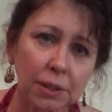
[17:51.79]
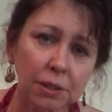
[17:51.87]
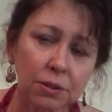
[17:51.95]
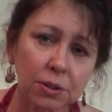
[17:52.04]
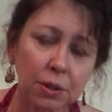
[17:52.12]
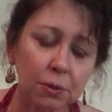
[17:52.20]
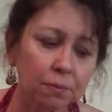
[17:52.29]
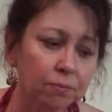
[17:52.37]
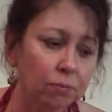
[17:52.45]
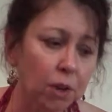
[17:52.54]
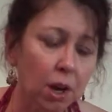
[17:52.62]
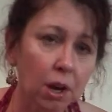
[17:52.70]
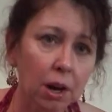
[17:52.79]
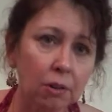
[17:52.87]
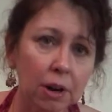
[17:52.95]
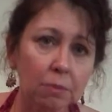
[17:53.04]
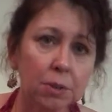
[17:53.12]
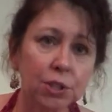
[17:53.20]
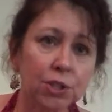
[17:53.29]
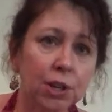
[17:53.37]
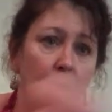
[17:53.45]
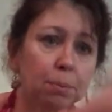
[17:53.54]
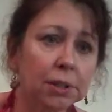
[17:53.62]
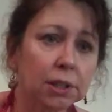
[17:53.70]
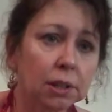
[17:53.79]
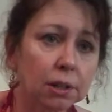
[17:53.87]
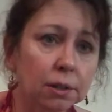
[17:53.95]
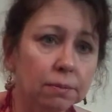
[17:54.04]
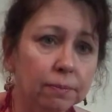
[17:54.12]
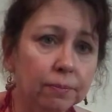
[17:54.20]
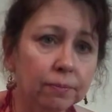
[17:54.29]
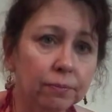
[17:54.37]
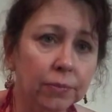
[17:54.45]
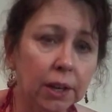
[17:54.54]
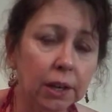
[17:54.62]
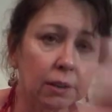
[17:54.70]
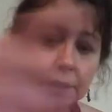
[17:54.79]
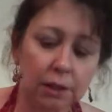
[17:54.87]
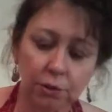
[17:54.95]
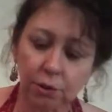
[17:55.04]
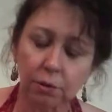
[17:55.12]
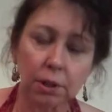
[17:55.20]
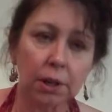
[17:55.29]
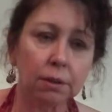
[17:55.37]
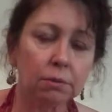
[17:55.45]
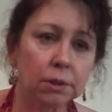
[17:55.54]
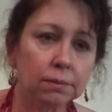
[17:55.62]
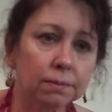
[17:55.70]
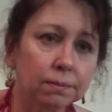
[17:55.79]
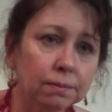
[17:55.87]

So, all right, I'm going to stop it there and then do another one.